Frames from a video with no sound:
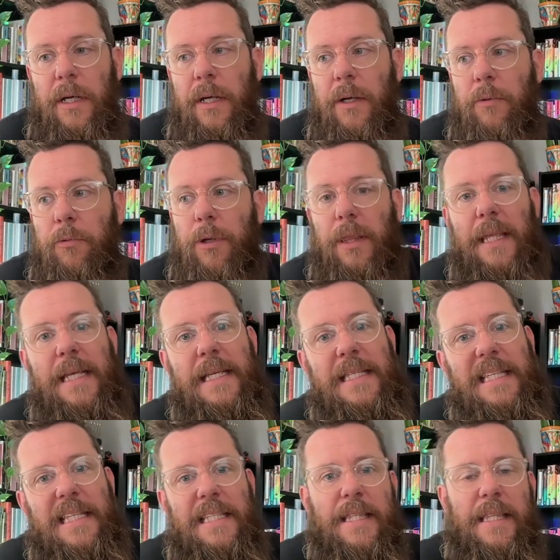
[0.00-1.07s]

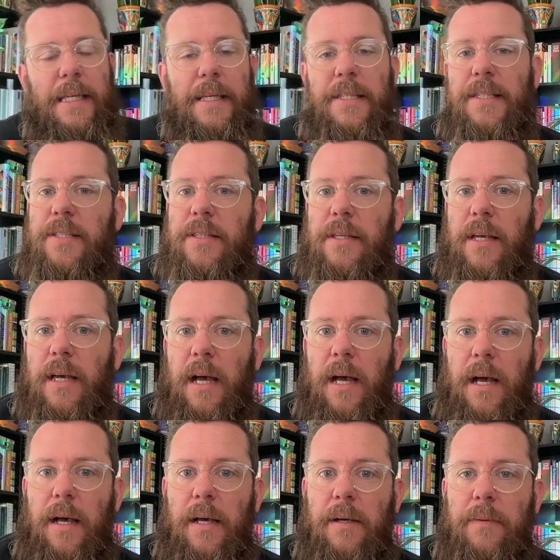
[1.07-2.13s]
releases this,
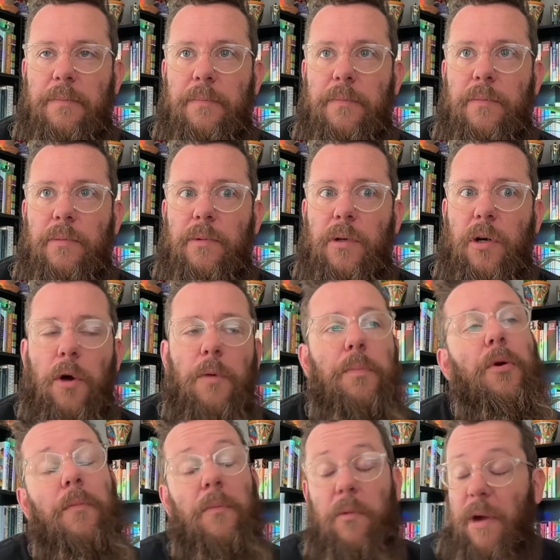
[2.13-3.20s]

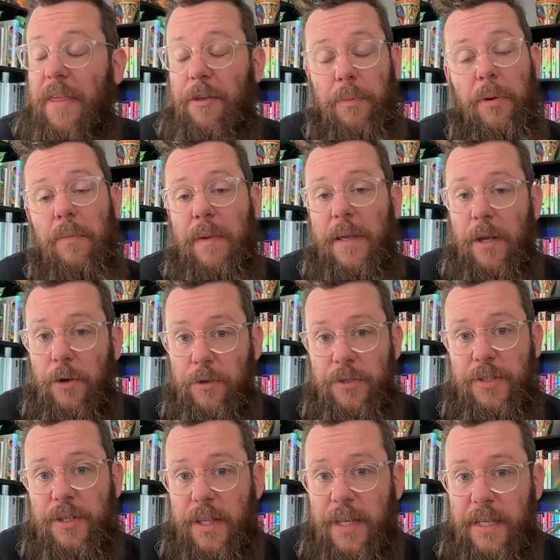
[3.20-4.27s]
rather
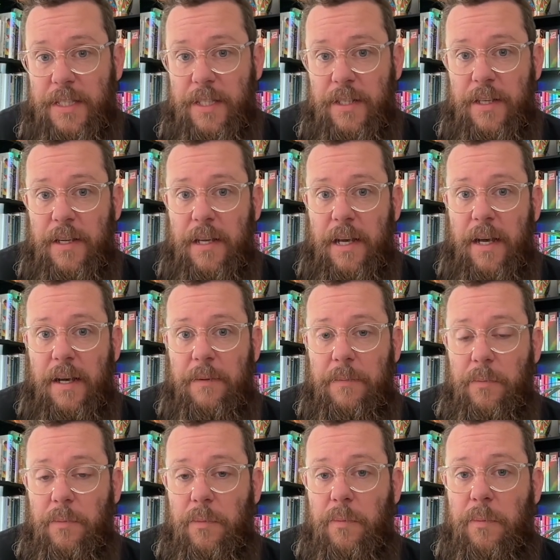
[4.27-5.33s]
premieres this
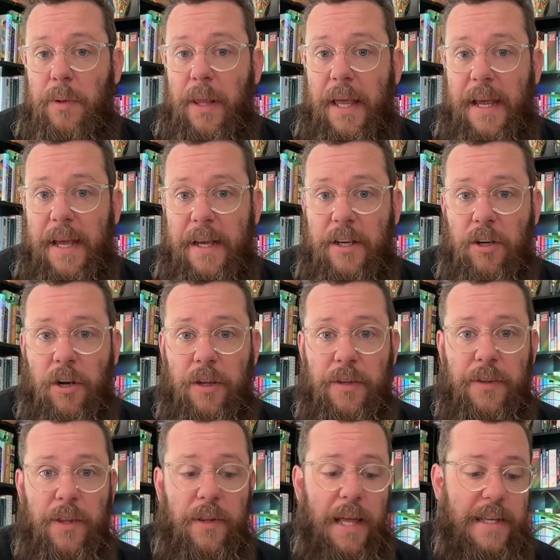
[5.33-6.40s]
play
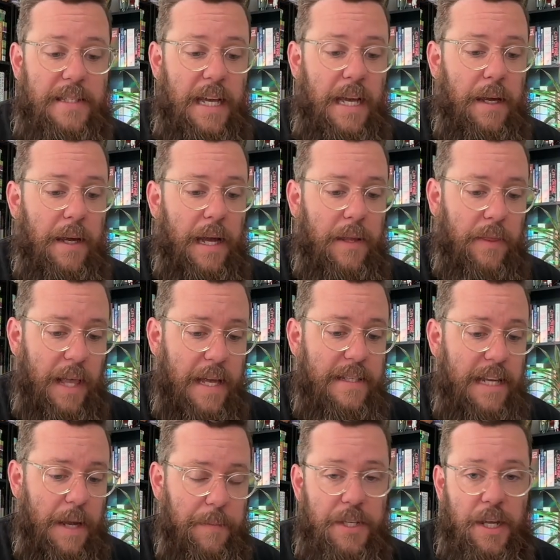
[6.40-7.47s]
called Last
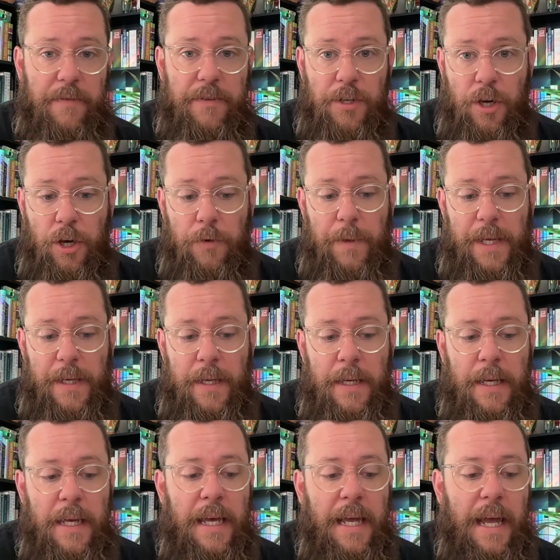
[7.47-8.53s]
Amazon of Dahomey,
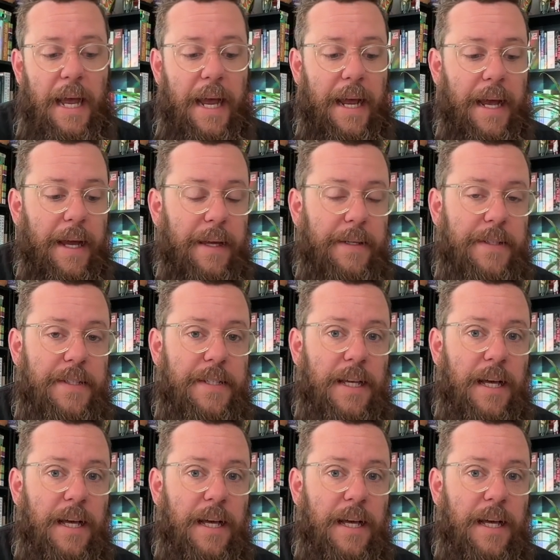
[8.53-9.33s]
and